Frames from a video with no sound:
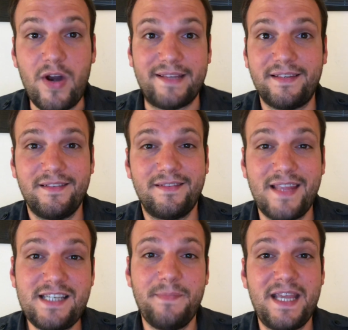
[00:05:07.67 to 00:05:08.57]
Great!
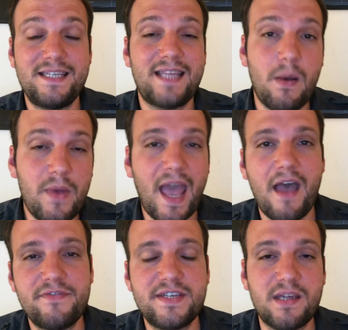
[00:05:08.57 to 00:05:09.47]
This means that we
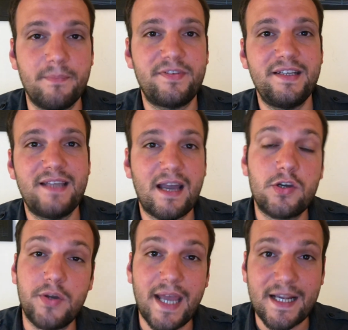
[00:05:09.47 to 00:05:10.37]
have something that
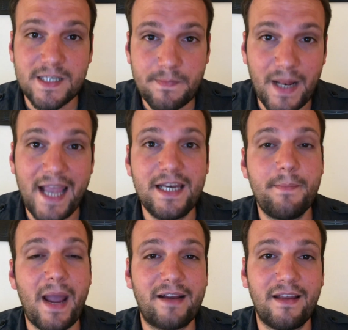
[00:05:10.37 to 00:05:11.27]
could explain the
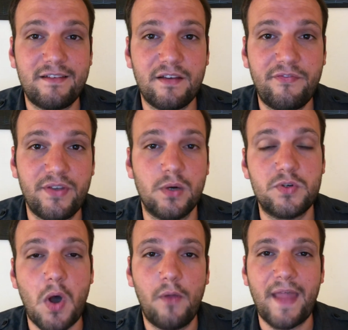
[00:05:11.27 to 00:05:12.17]
magnetic
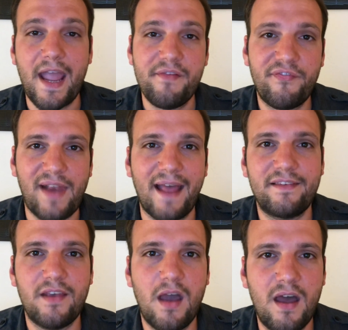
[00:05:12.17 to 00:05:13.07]
field on a
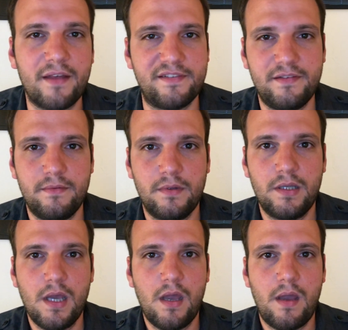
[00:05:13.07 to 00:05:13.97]
flat Earth.
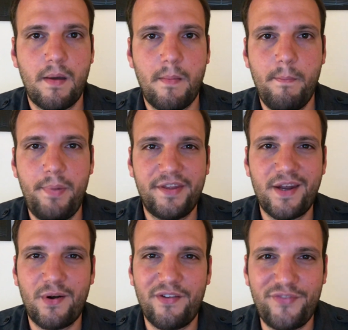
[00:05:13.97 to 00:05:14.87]
But
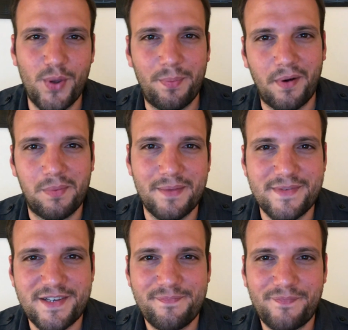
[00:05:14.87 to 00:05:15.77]
there are a few
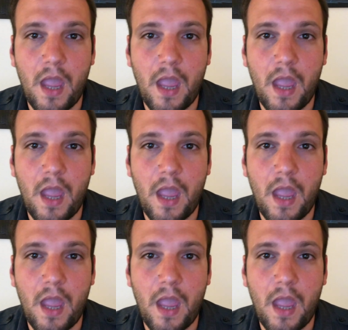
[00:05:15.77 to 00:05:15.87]
problems.